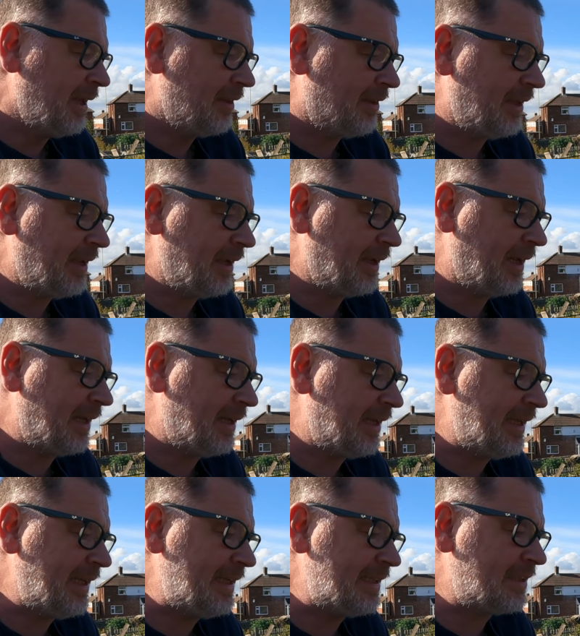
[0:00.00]
thing. And
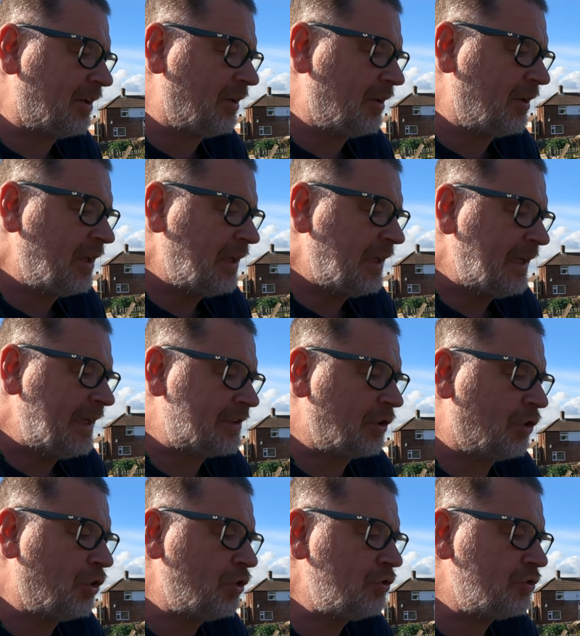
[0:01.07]
these are, it's
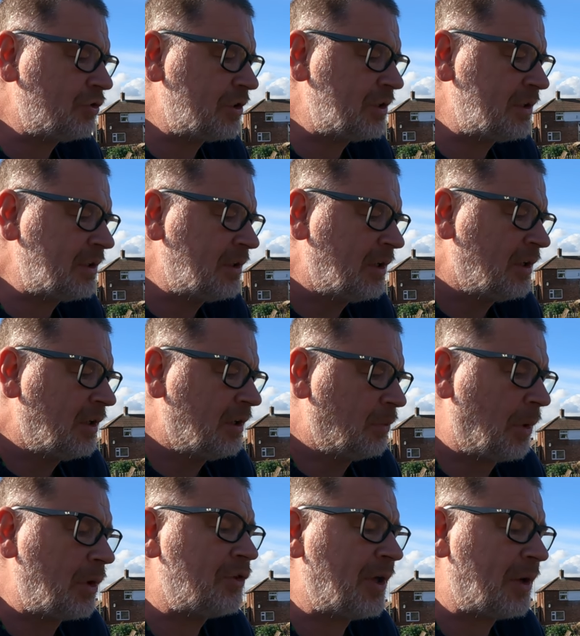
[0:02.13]

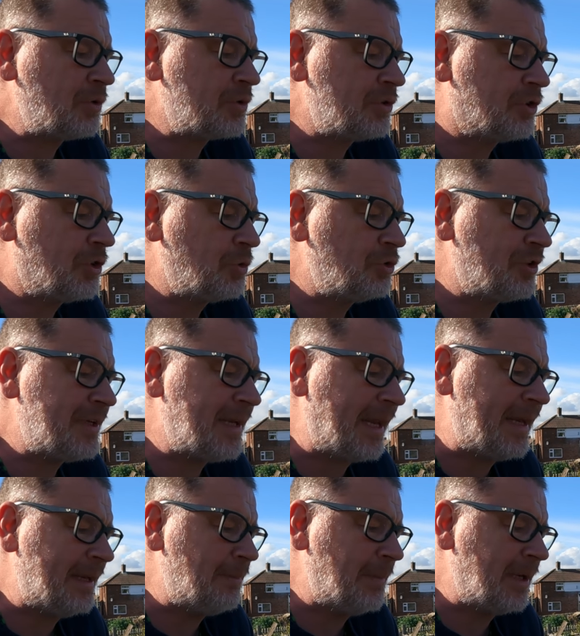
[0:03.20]

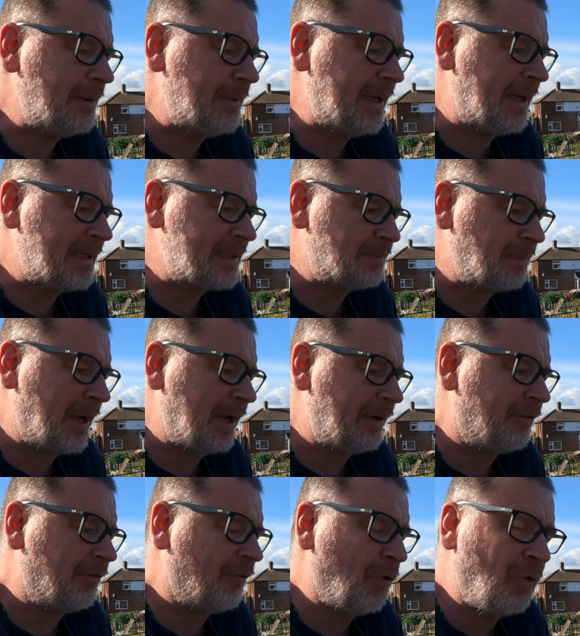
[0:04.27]
1,290 millimetres
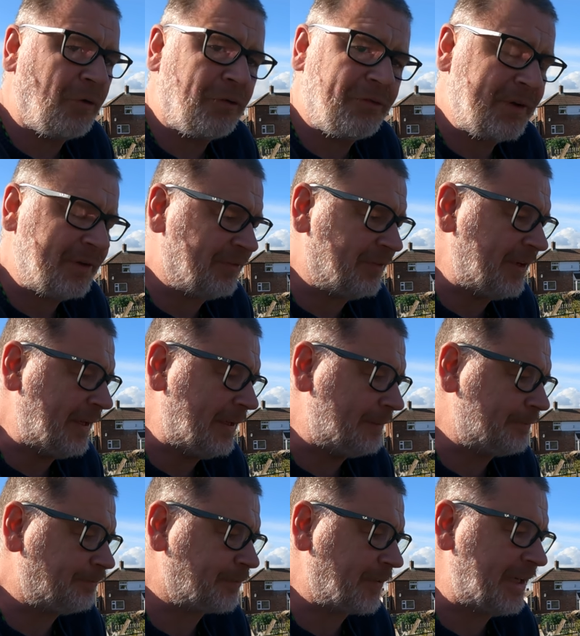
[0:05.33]
by 450.
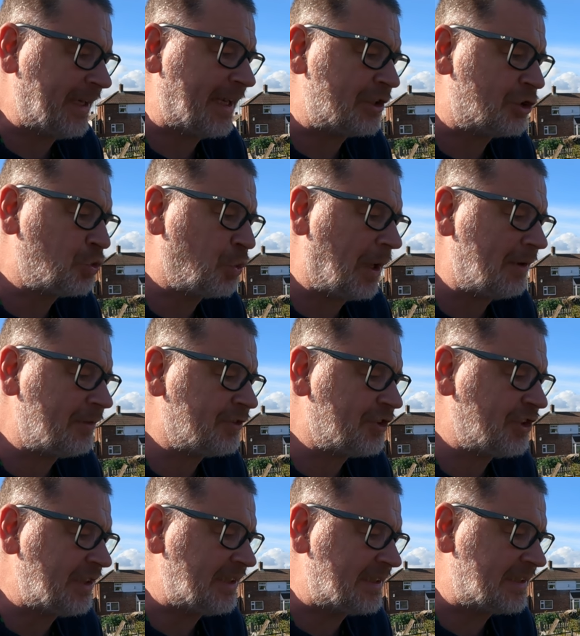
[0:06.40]
And you get 12
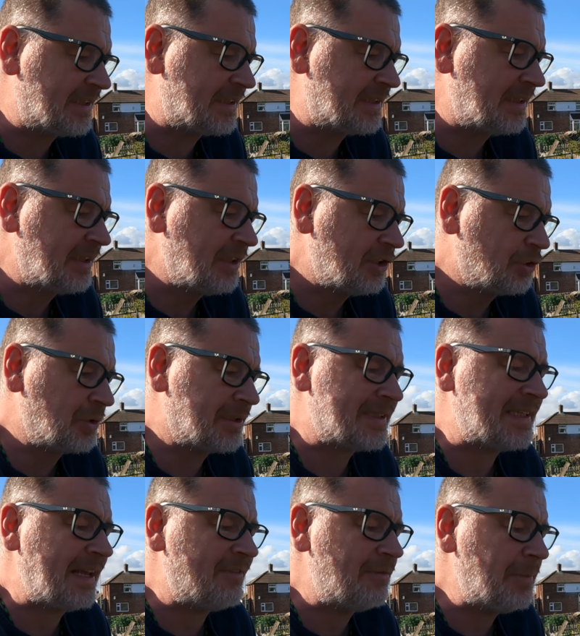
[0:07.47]
sheets. So it's
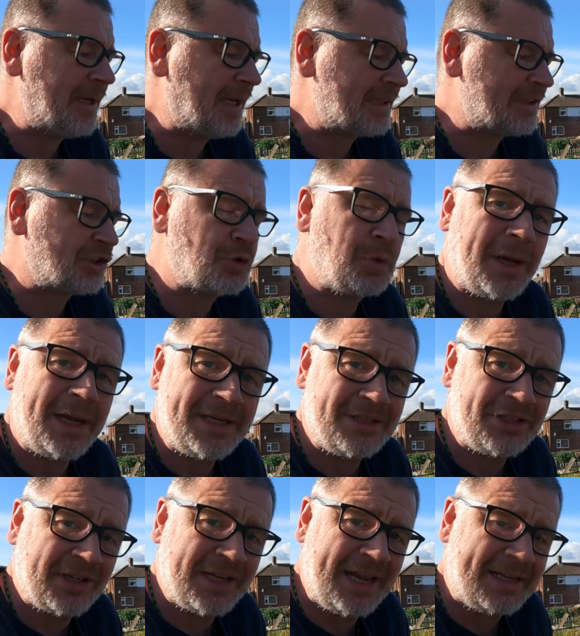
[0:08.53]
7 metres squared
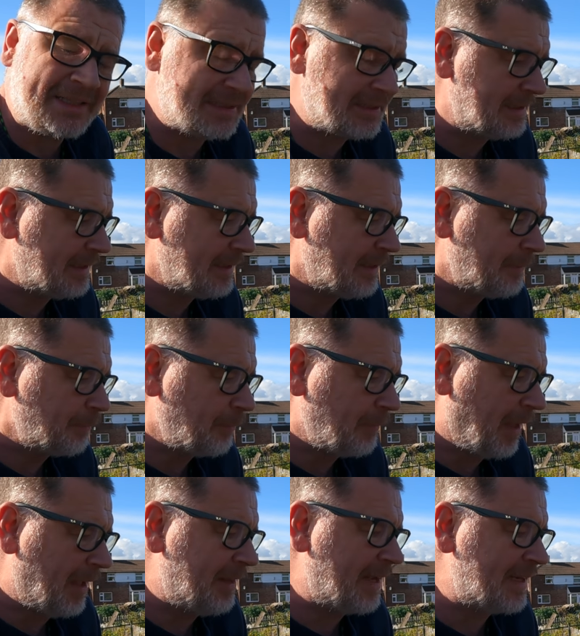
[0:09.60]
you get.
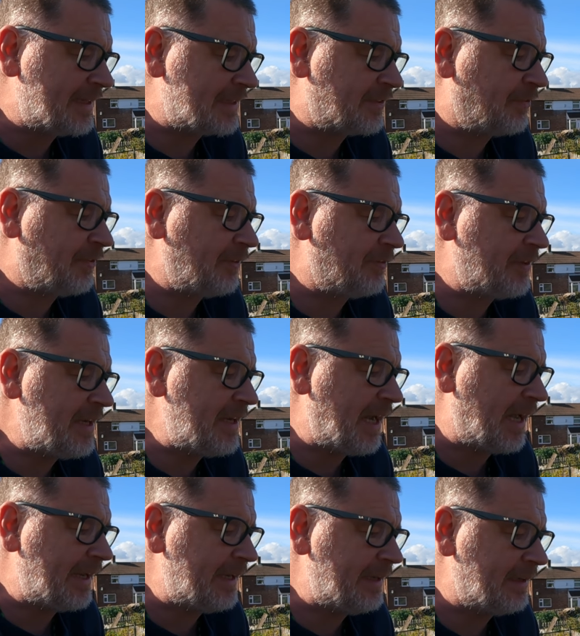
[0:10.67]
And that is
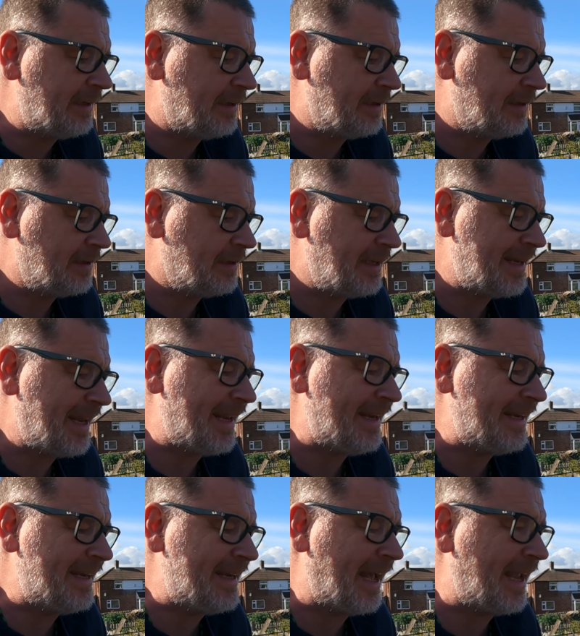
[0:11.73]

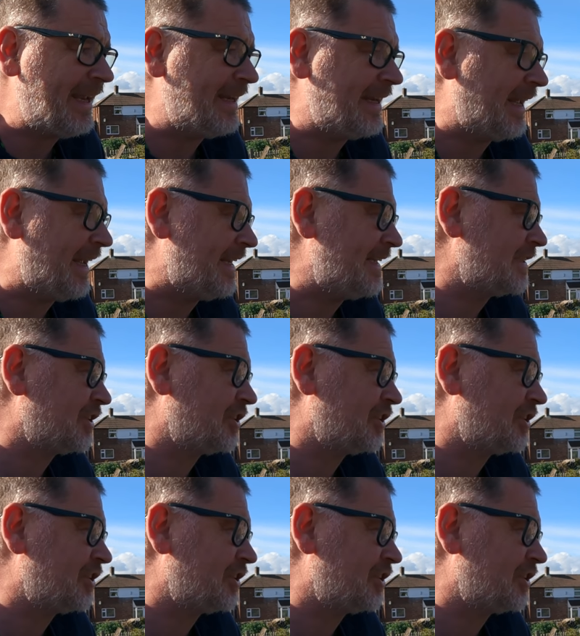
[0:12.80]
$59.99 in